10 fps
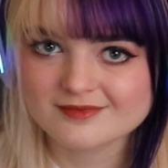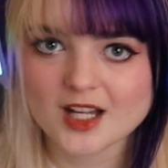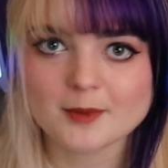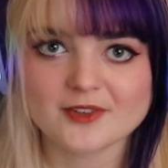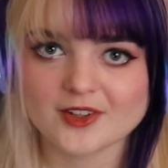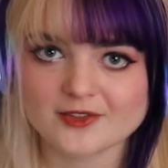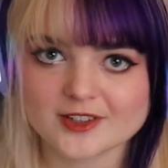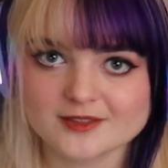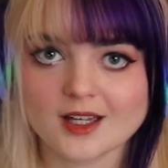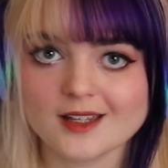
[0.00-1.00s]
Not my
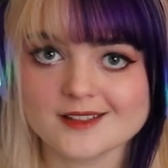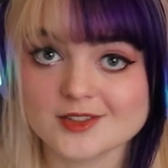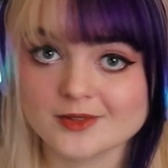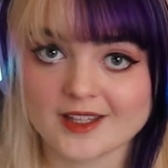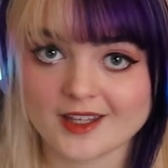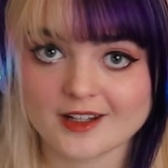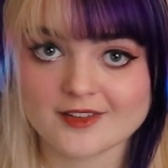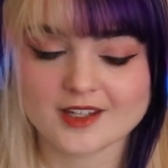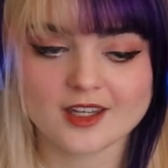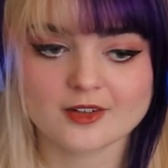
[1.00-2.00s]
favorite. I don't like any of
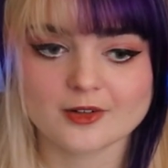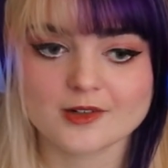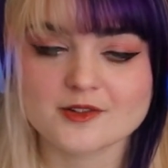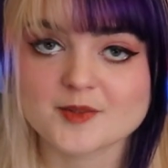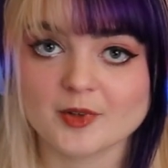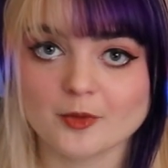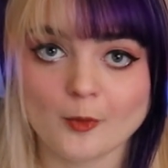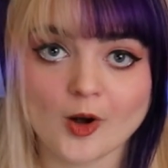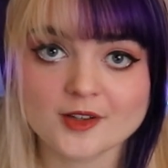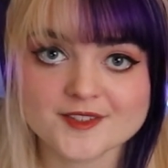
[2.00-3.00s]
the kangaroos, but
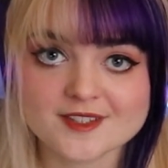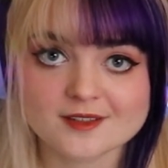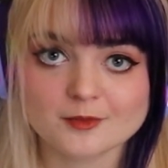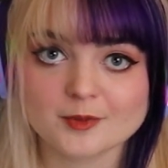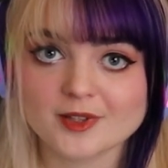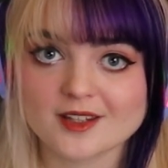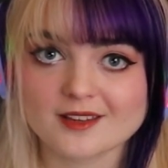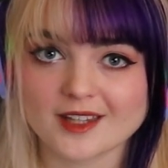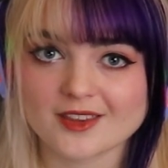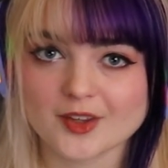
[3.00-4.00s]
Walt would be
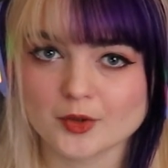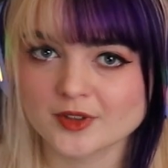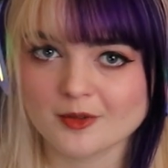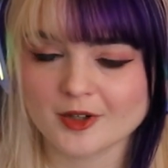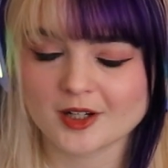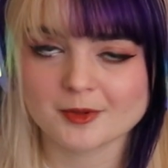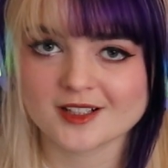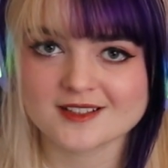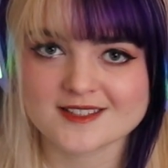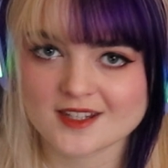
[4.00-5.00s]
like the only one I would
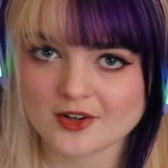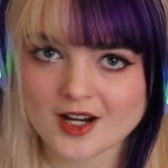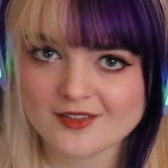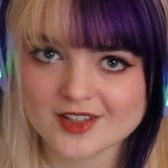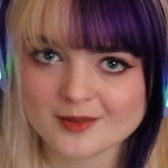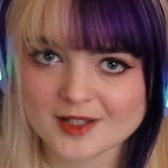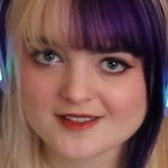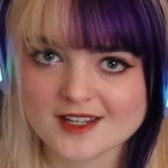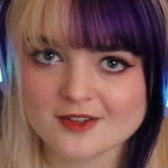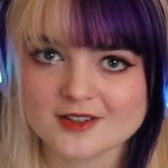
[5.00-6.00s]
consider having in my
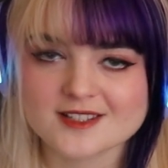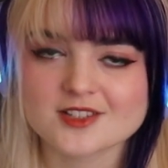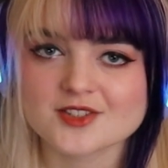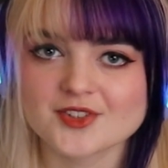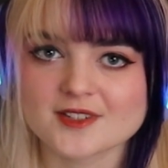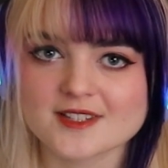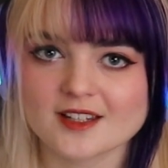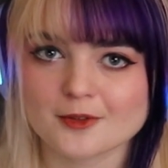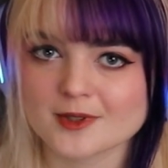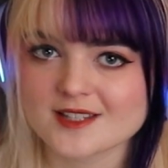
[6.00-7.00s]
town because he just looks
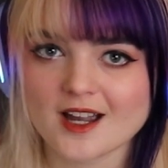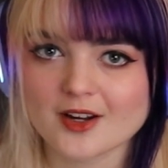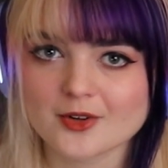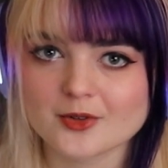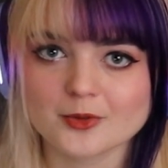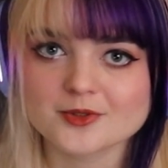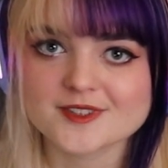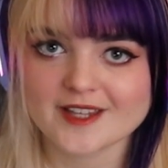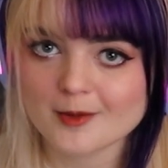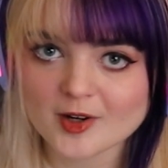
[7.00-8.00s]
like a retired old
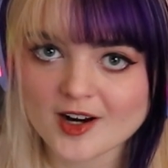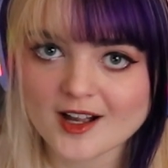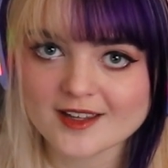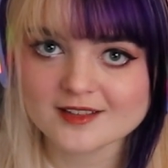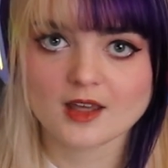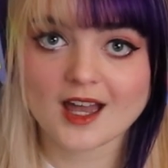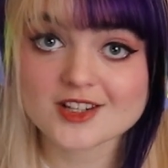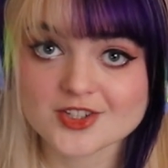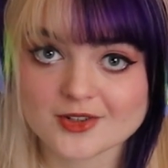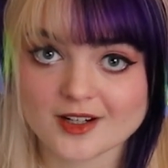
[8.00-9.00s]
samurai.
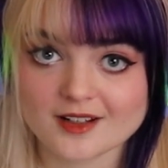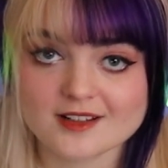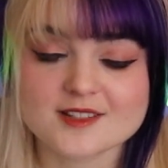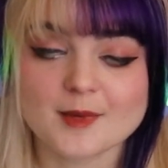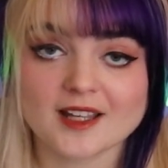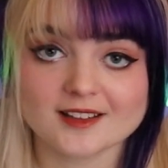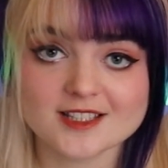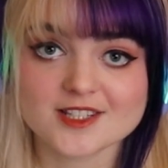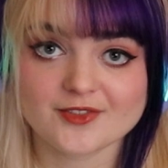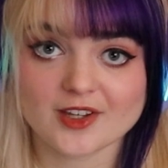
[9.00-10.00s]
Astrid is my
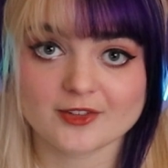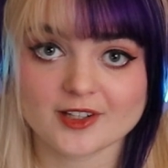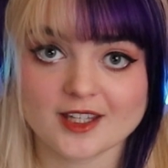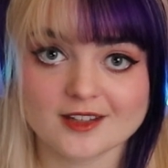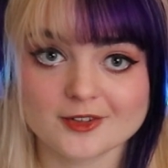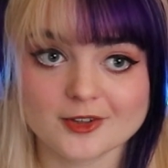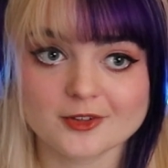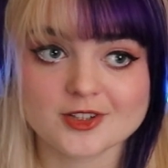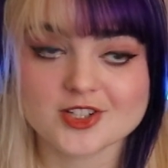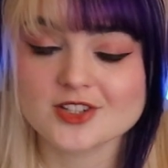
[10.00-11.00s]
least favorite kangaroo
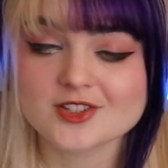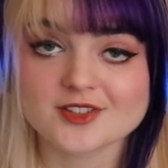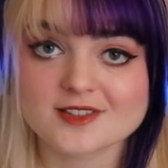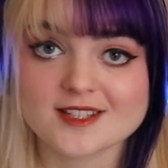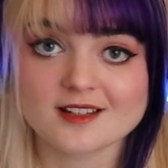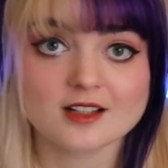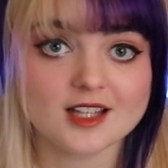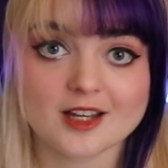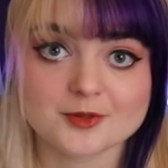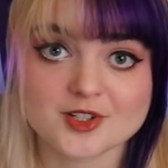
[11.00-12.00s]
because she just looks like a
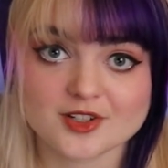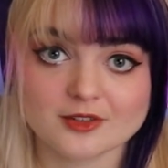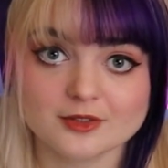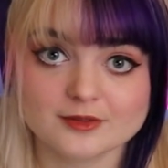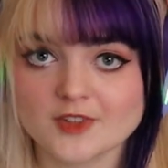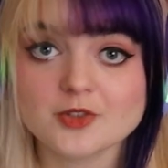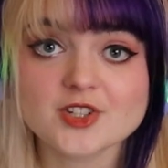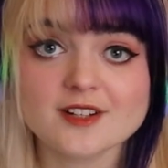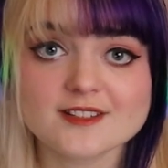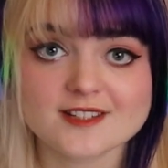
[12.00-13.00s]
clown shoe.
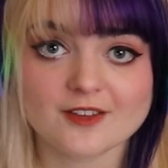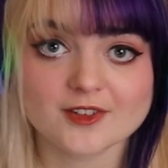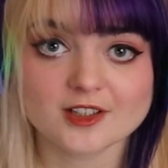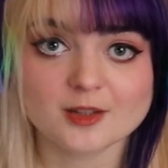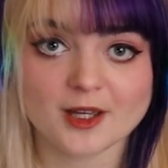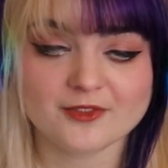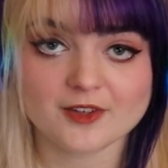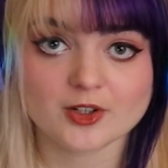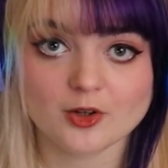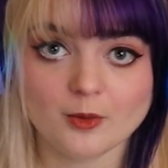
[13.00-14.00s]
Eugene is definitely my
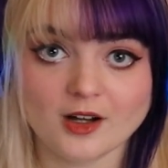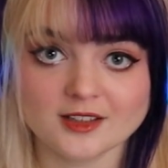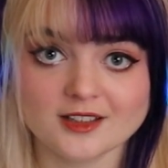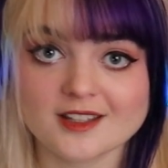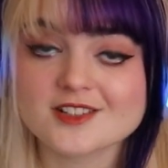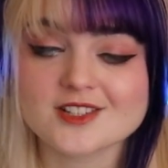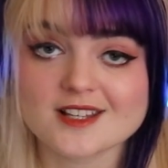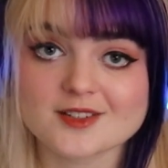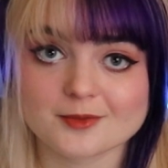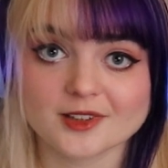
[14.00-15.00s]
favorite koala. He just
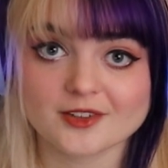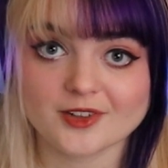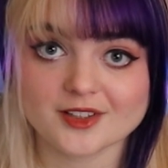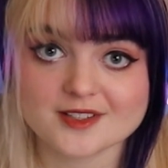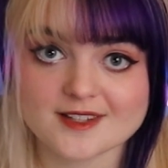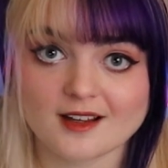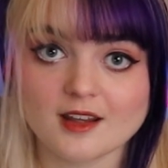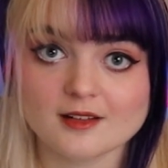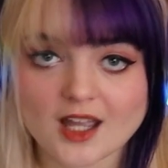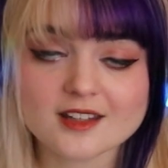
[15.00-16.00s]
has a really fun
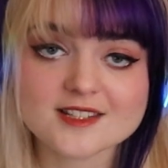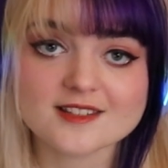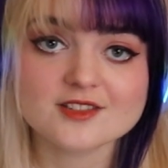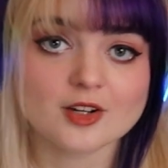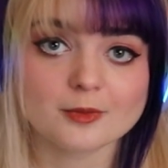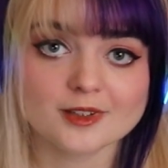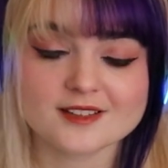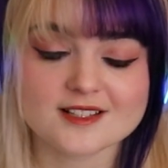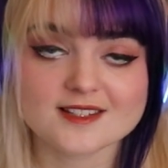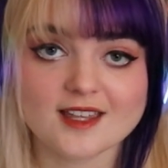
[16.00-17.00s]
design. I honestly don't really
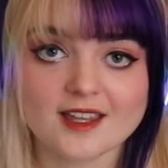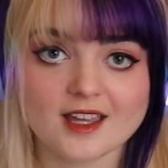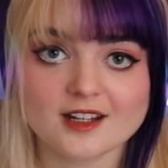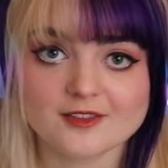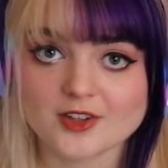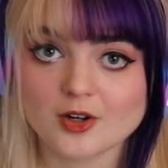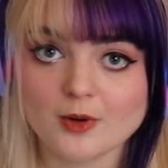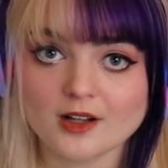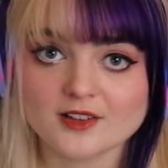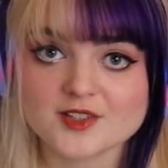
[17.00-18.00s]
dislike any of the
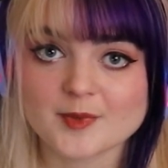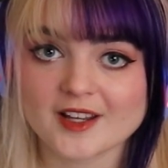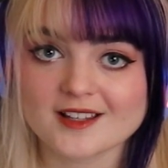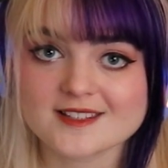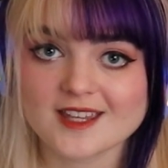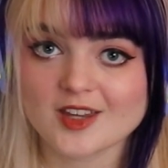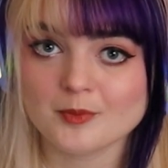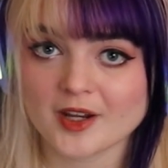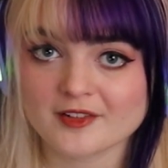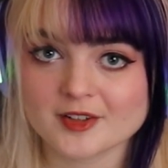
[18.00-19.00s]
koalas, but I guess
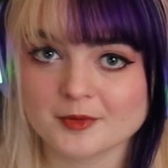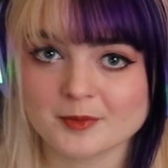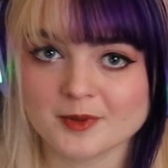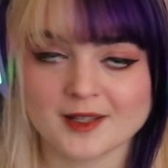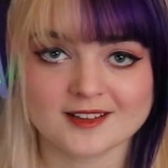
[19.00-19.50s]
Canberra would be my